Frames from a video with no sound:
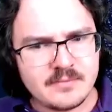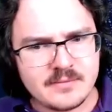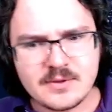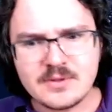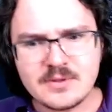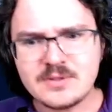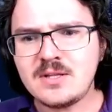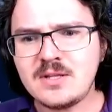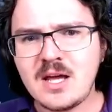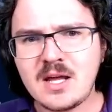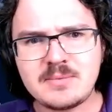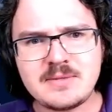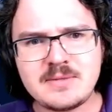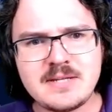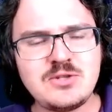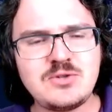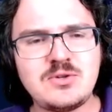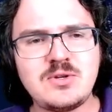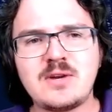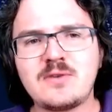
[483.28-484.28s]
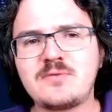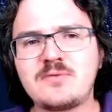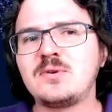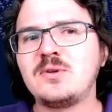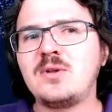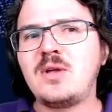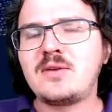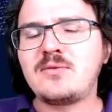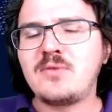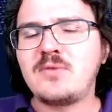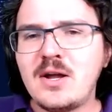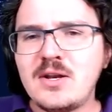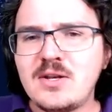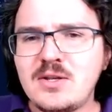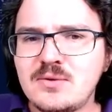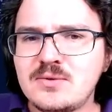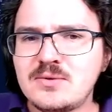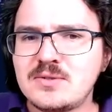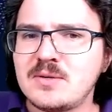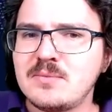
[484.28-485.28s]
There's a lot of potential here for a lot of
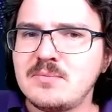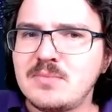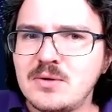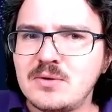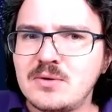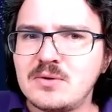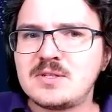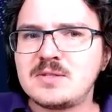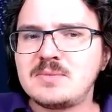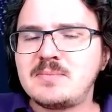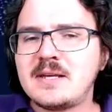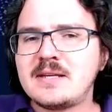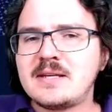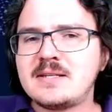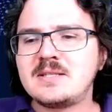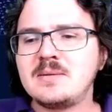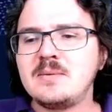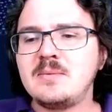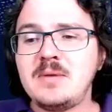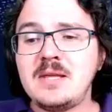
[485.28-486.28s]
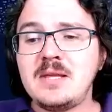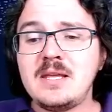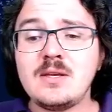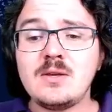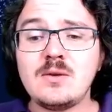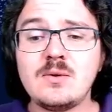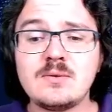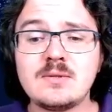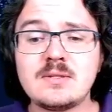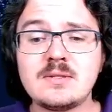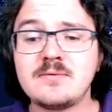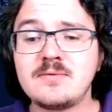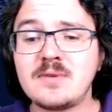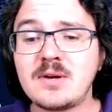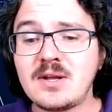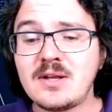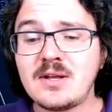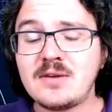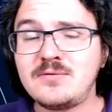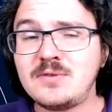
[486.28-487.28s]
unused computer space to be used
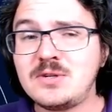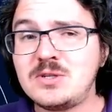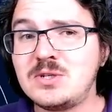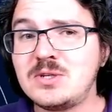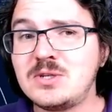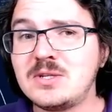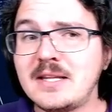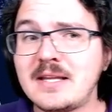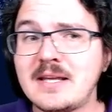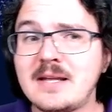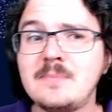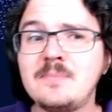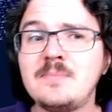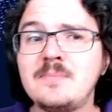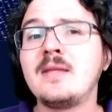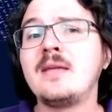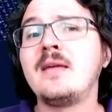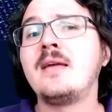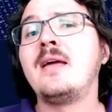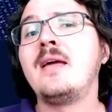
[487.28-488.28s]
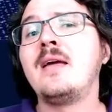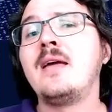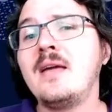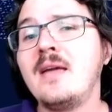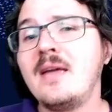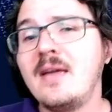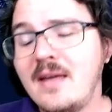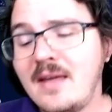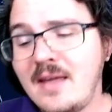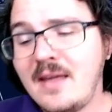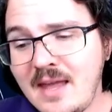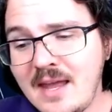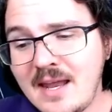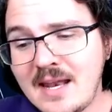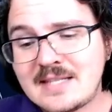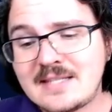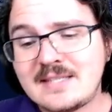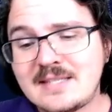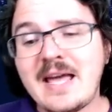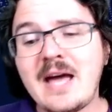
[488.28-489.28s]
very efficiently in
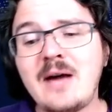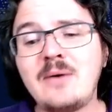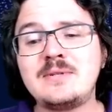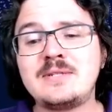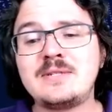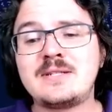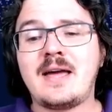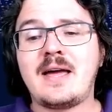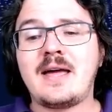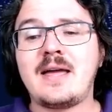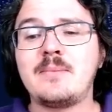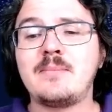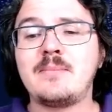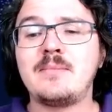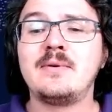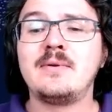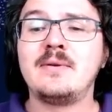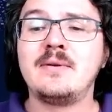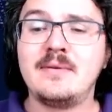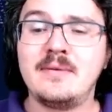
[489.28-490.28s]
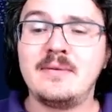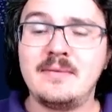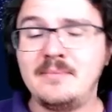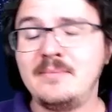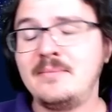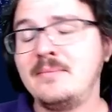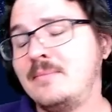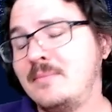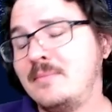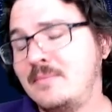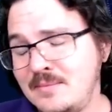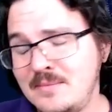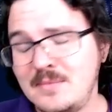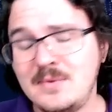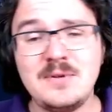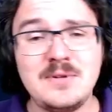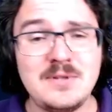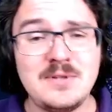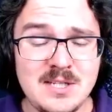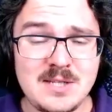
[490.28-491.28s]
its downtime
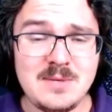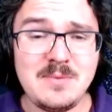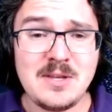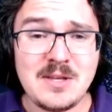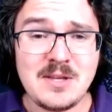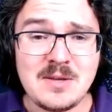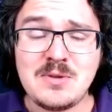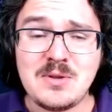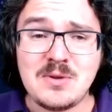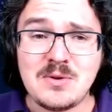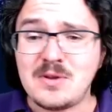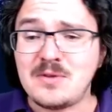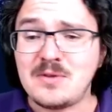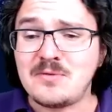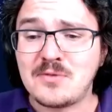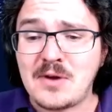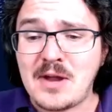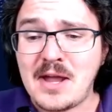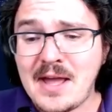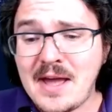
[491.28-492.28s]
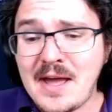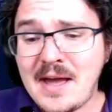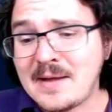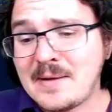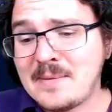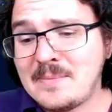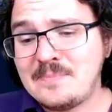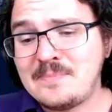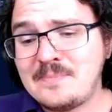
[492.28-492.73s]
to be computing for AI.